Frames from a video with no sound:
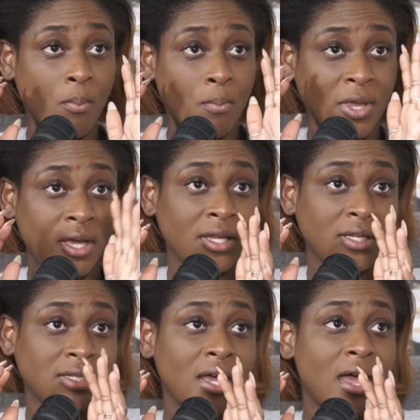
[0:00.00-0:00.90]

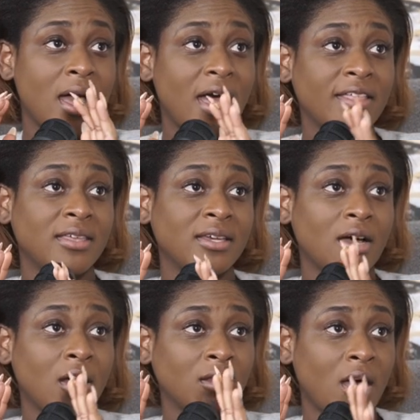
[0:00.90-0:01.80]
because I think
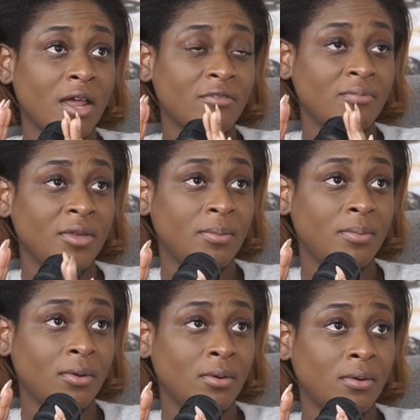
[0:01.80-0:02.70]
a lot of
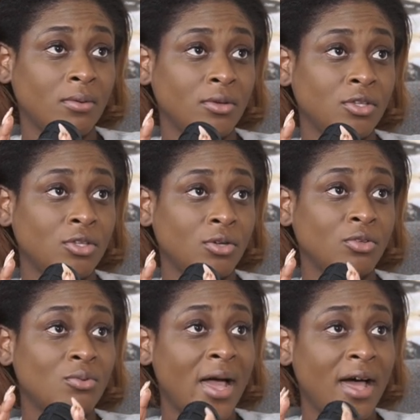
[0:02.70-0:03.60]
people, you know,
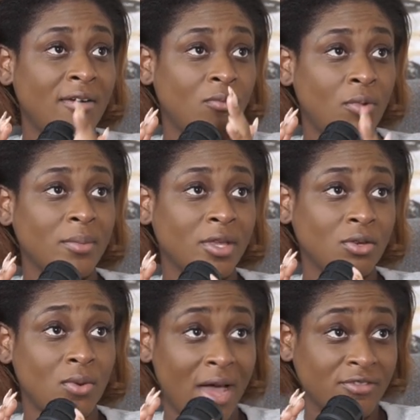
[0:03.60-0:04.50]
you have women
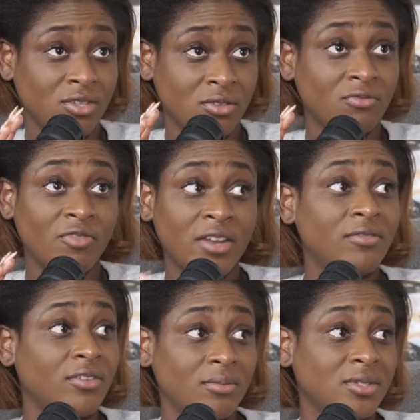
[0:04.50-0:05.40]
who have to fend
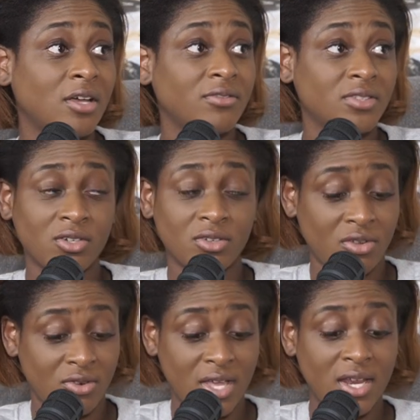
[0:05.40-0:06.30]
for themselves. They're
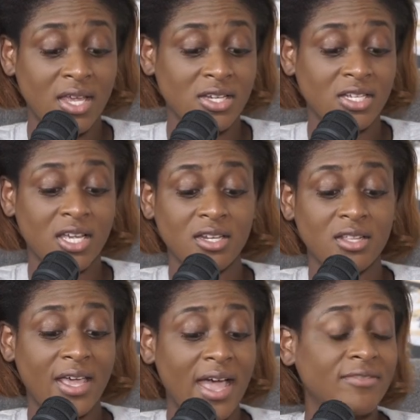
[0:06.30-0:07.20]
they're getting educated.
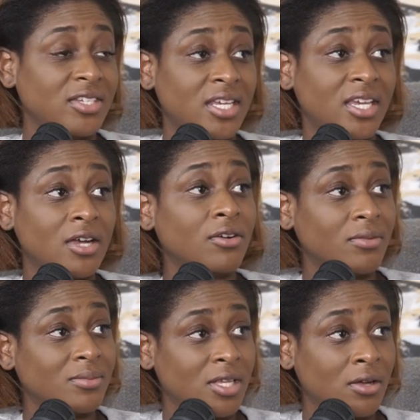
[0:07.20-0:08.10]
They have to take care of
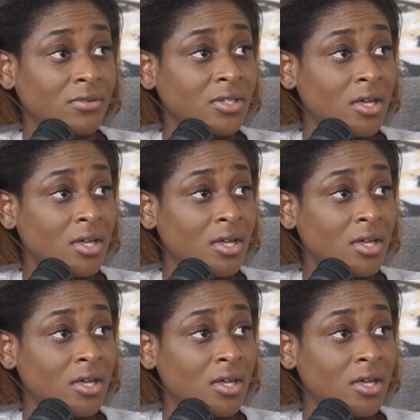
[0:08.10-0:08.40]
themselves